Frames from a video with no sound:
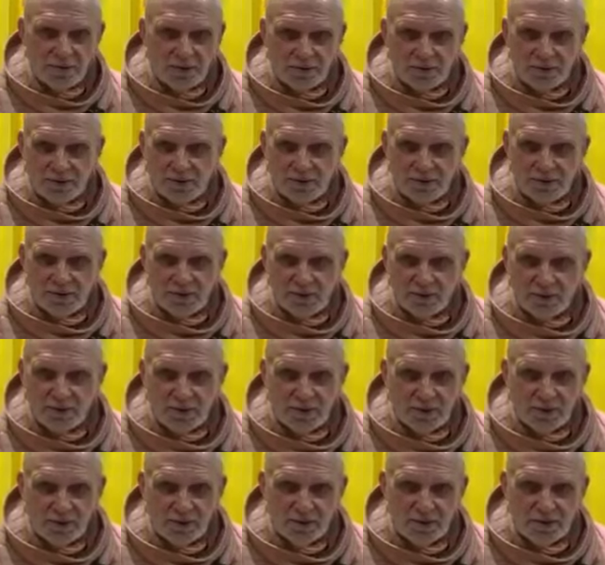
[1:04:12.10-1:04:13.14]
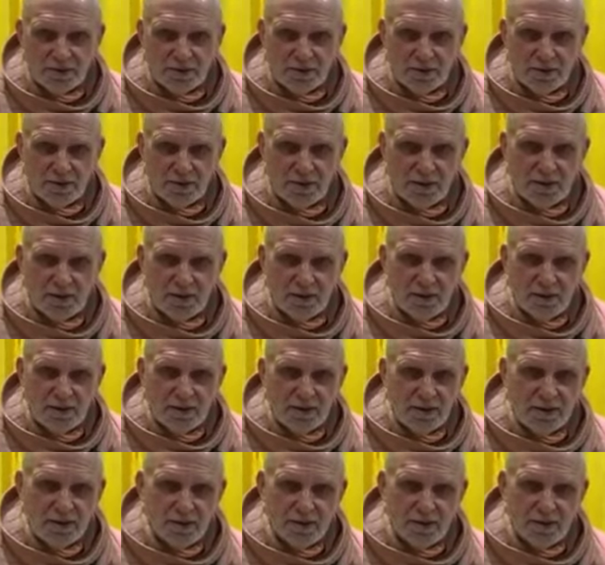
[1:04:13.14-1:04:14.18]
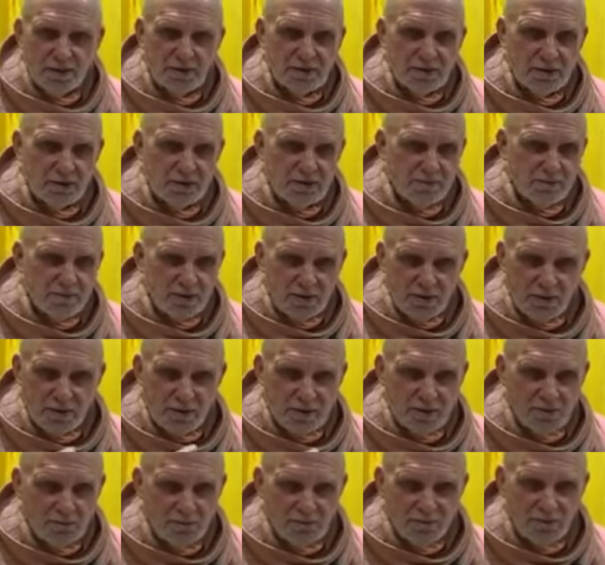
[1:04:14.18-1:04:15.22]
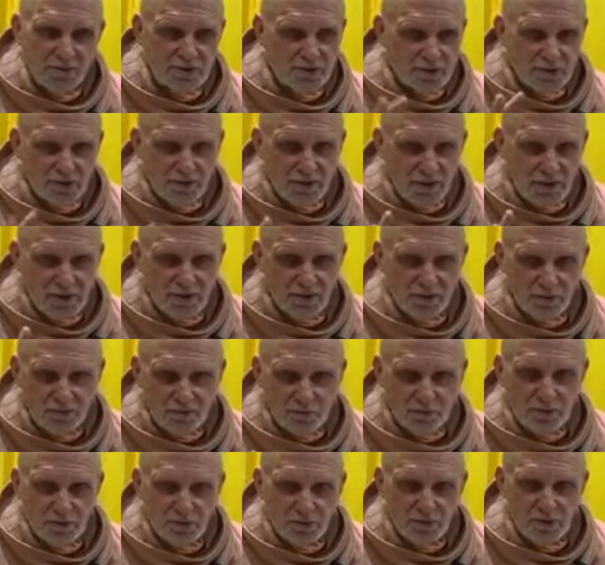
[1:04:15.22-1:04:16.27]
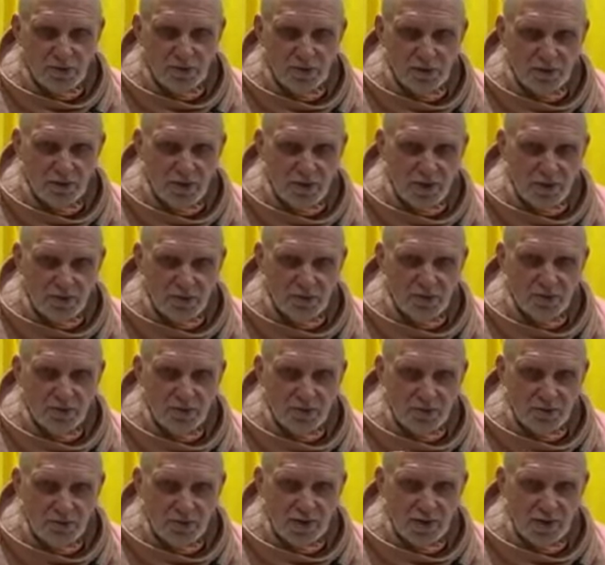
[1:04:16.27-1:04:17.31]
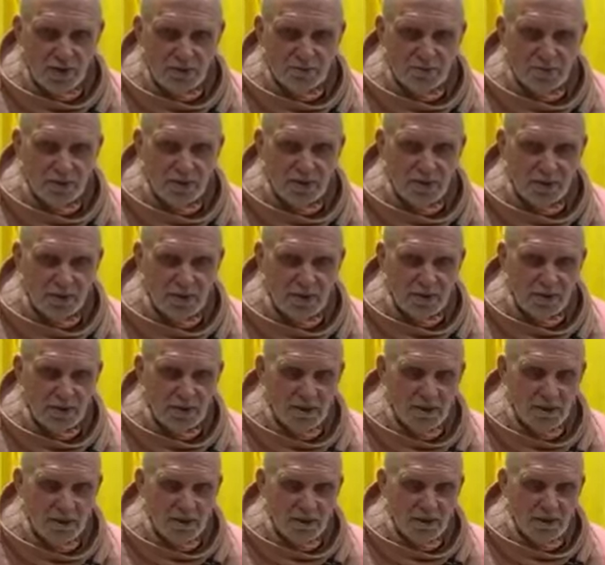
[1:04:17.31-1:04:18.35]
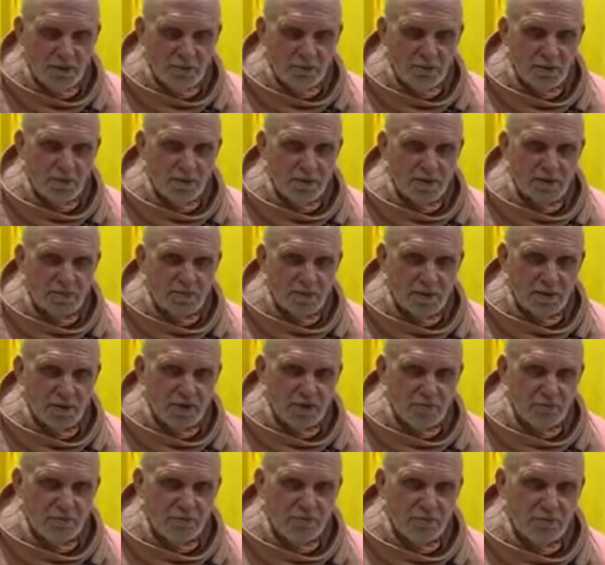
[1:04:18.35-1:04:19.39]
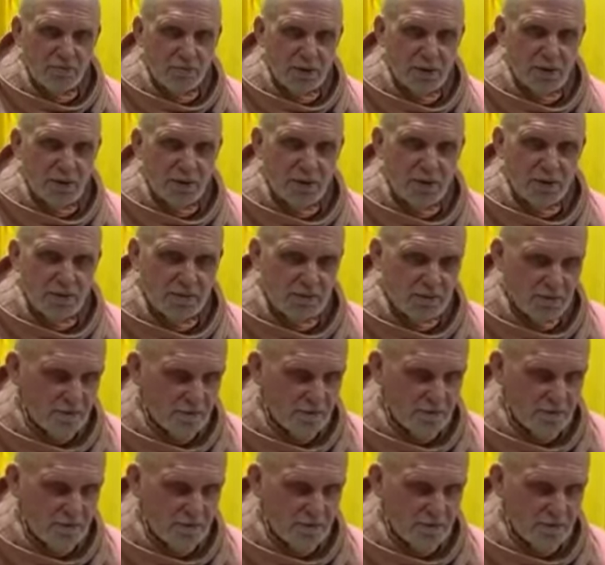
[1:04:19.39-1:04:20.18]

about these terminologies. There's three: rupanuga, raganuga, and ragatmika. We must become familiar